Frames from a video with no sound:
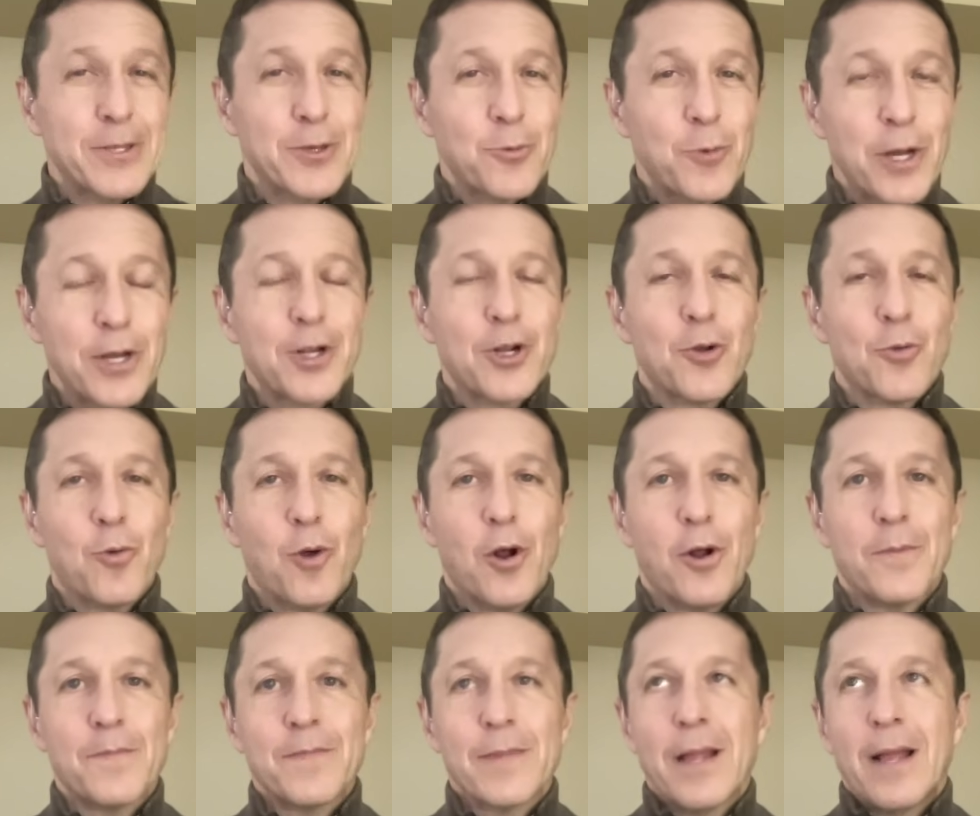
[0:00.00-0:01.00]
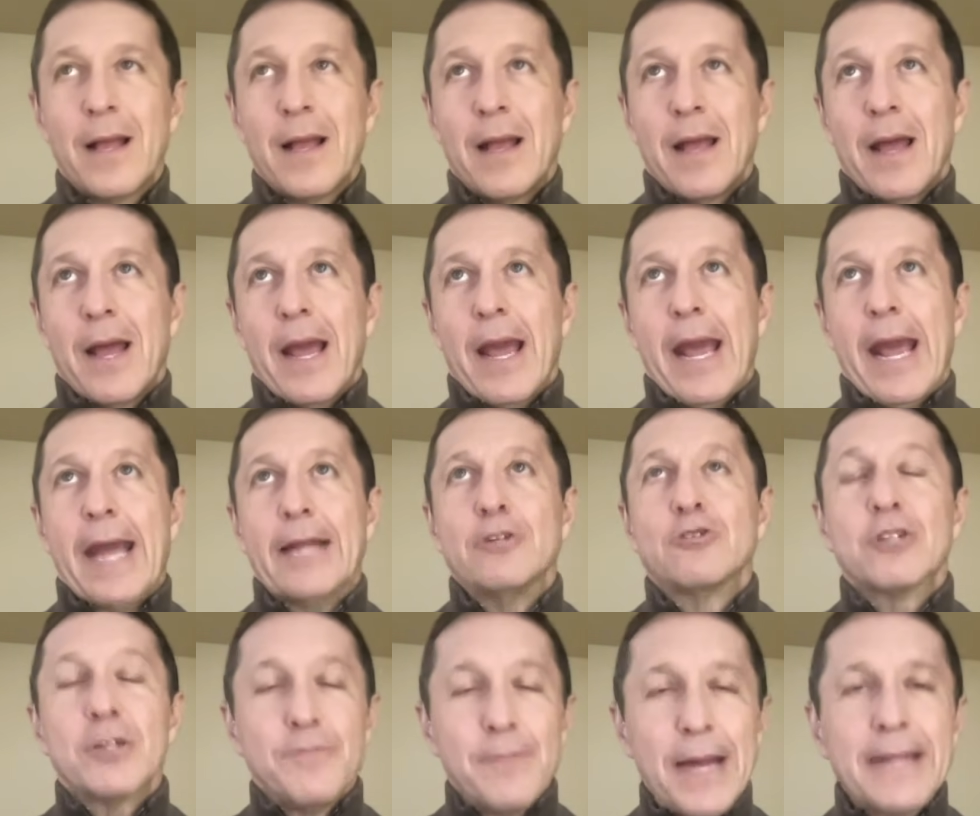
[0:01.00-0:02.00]
and Whitaker were. And you
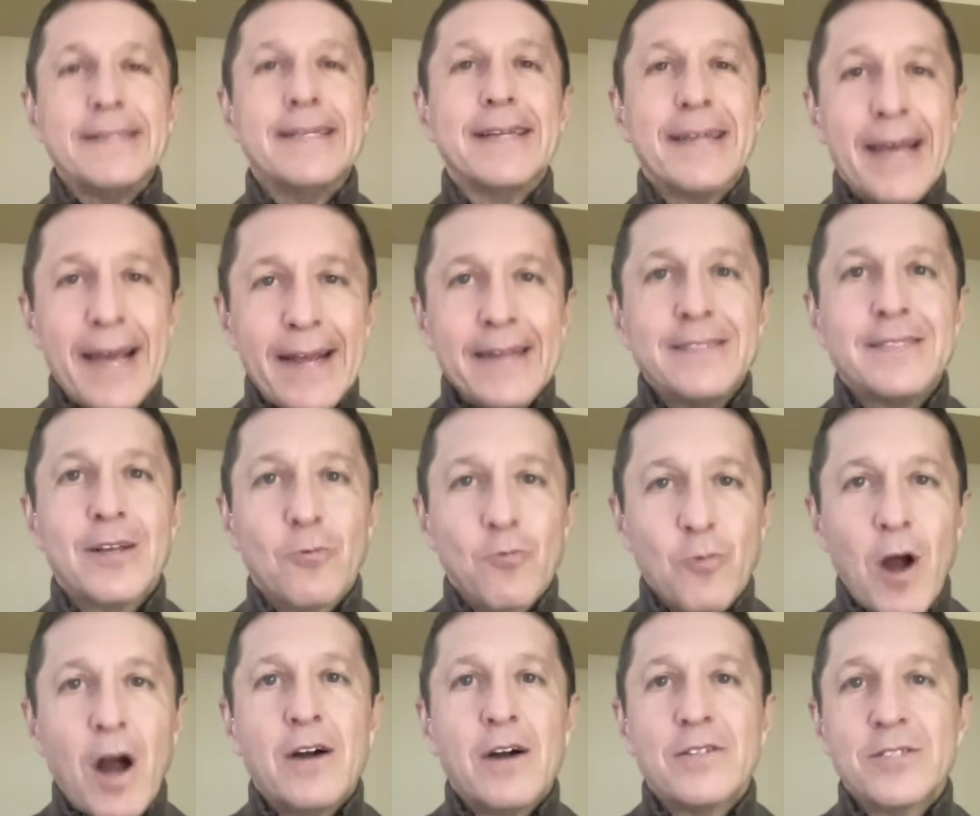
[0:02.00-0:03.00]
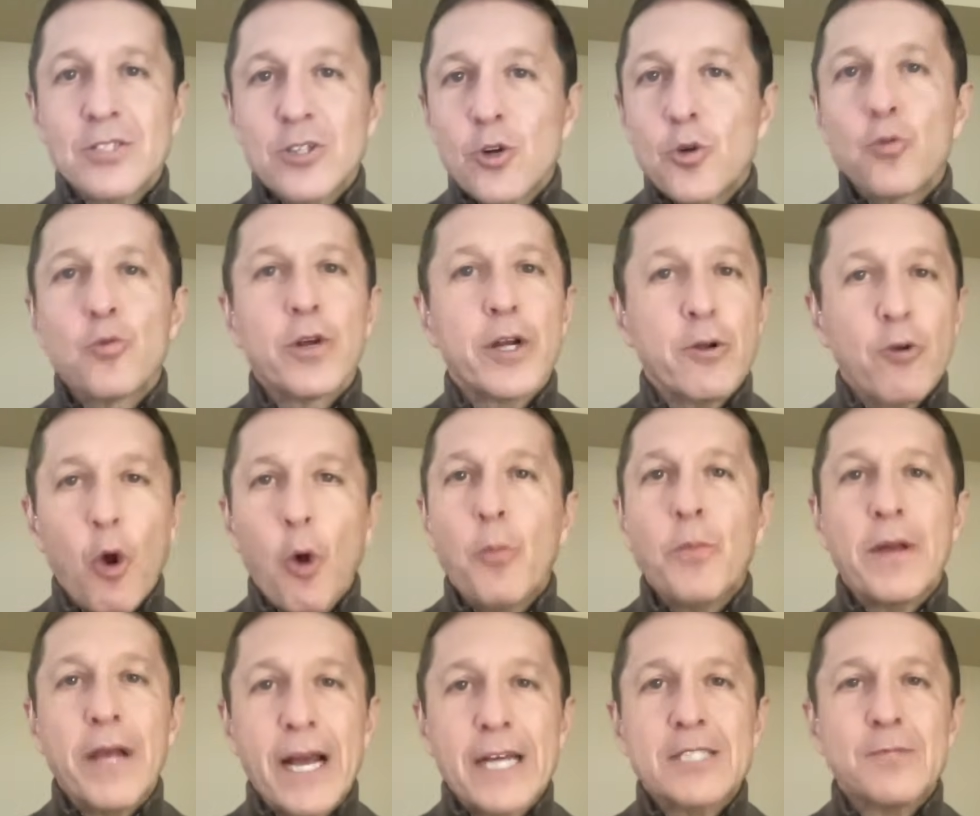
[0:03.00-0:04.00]
can make the case that Rollins' career
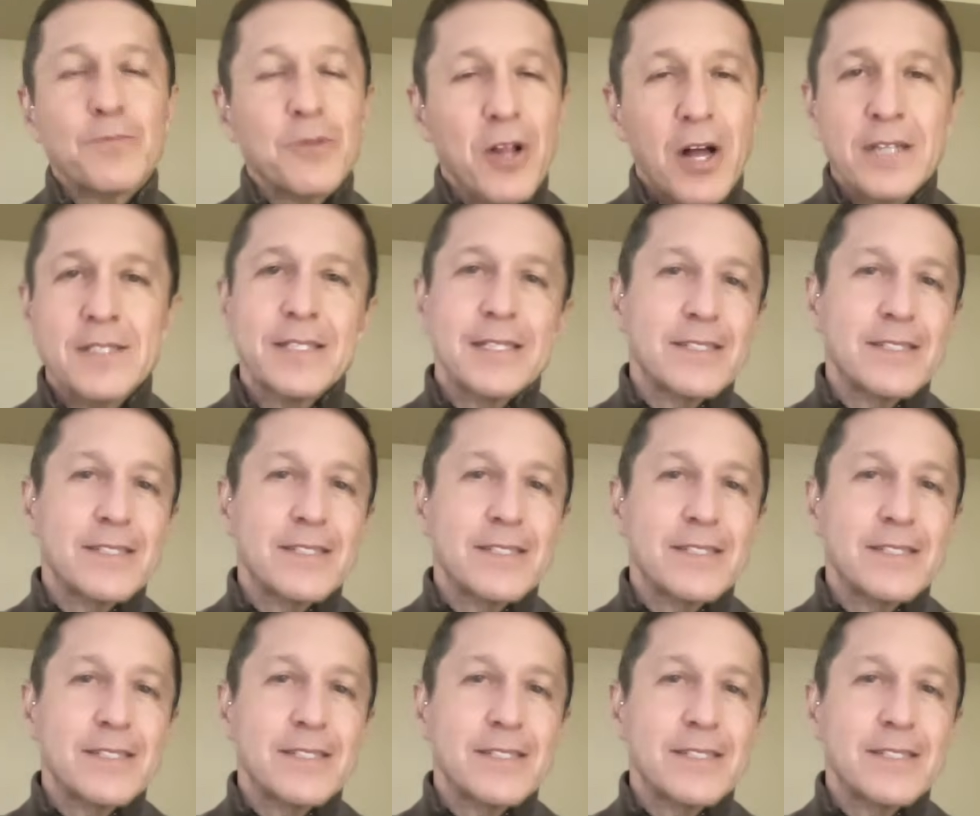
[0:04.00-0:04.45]
OPS plus,